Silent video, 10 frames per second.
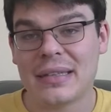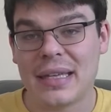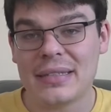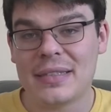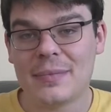
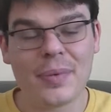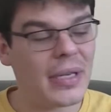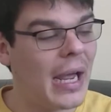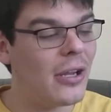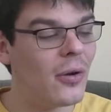this,
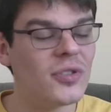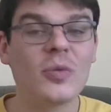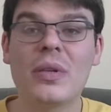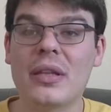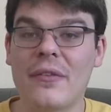but I
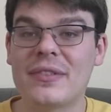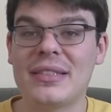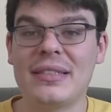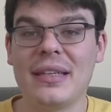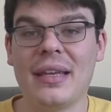also would love to
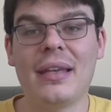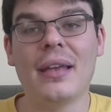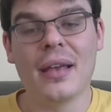see